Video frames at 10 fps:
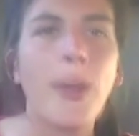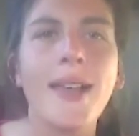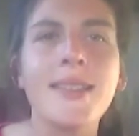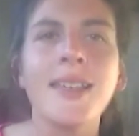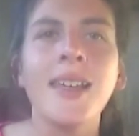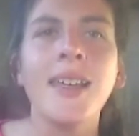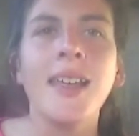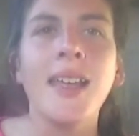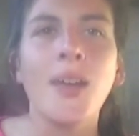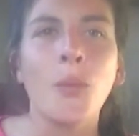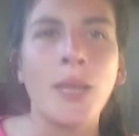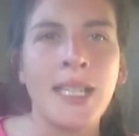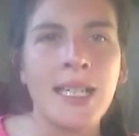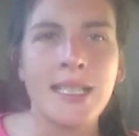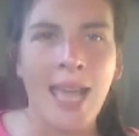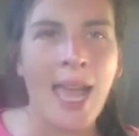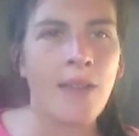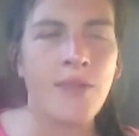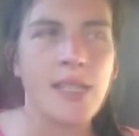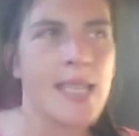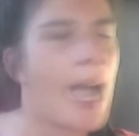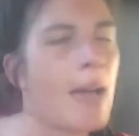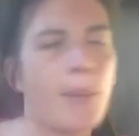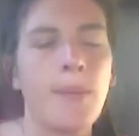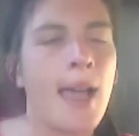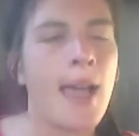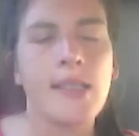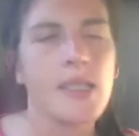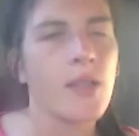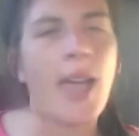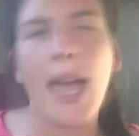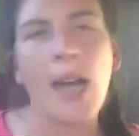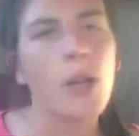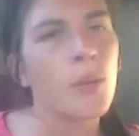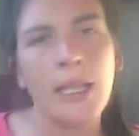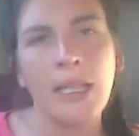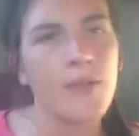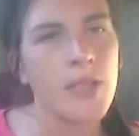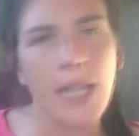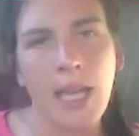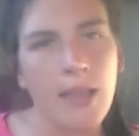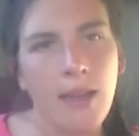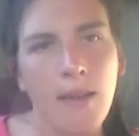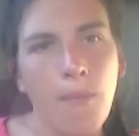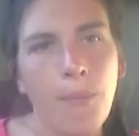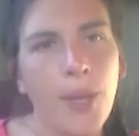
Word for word: but we need to have this happy balance of how do we live together?